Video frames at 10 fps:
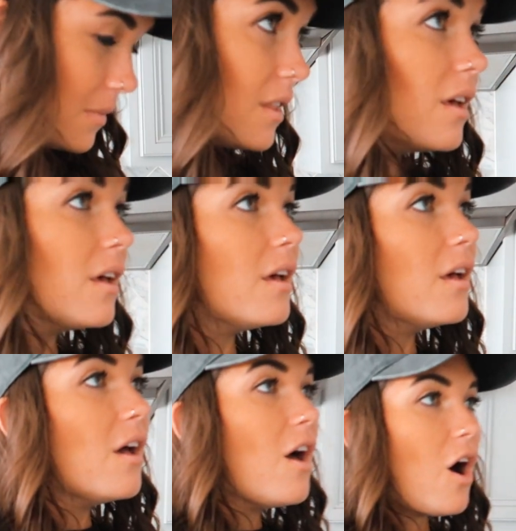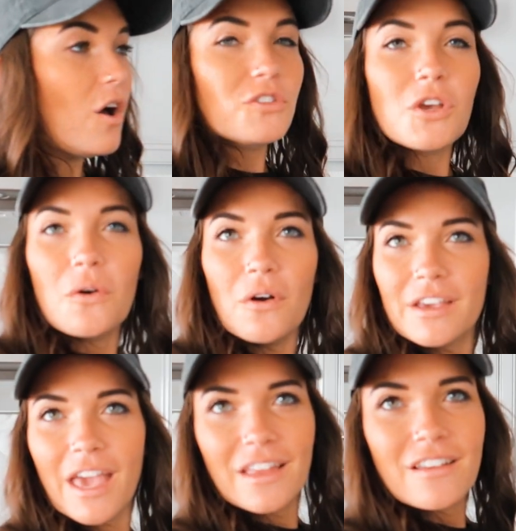the hunt is on. Also,
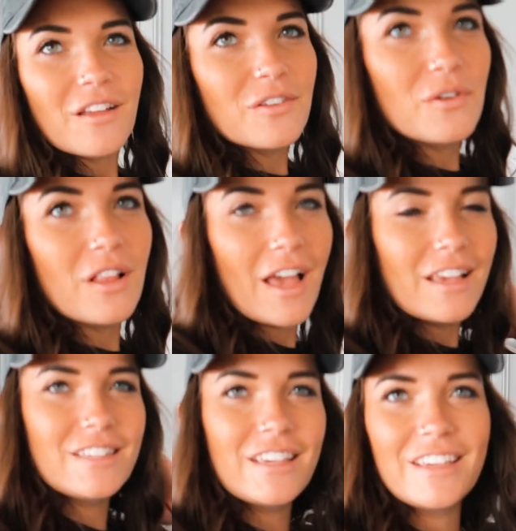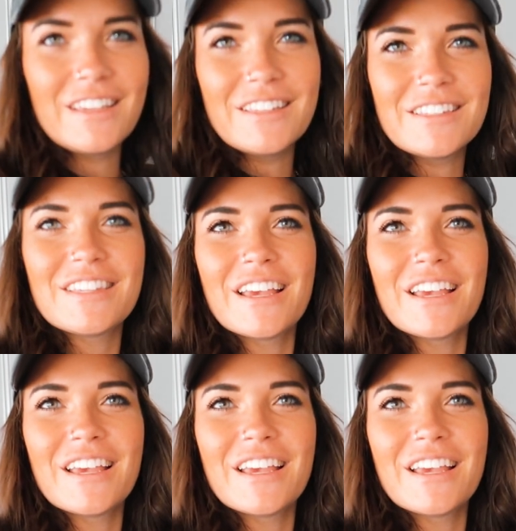Ken got new glasses.